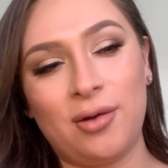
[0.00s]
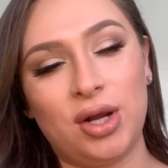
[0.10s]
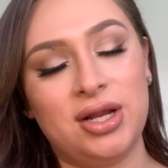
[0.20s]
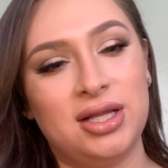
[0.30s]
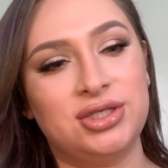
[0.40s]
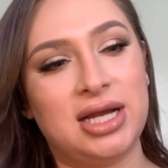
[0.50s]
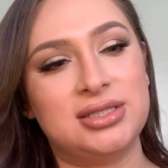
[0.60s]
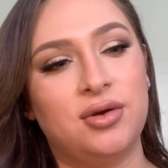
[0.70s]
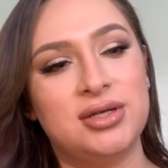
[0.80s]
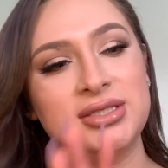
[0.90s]
wanted to let you guys
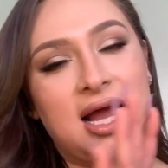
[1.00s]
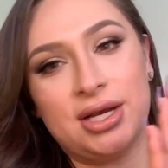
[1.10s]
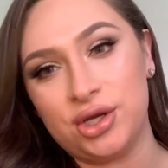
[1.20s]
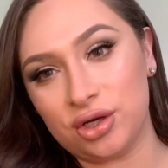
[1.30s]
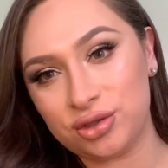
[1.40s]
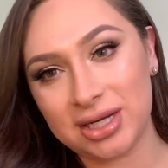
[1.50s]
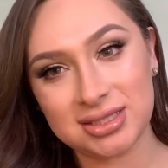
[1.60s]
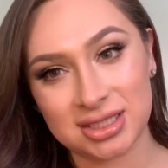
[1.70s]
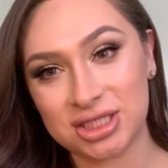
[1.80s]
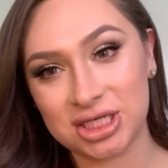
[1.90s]
know is that your
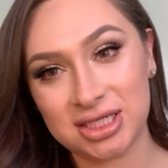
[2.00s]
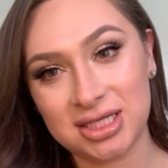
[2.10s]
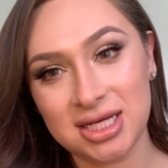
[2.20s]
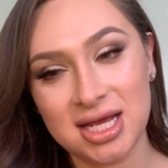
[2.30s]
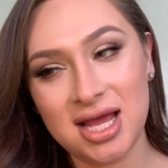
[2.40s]
transition,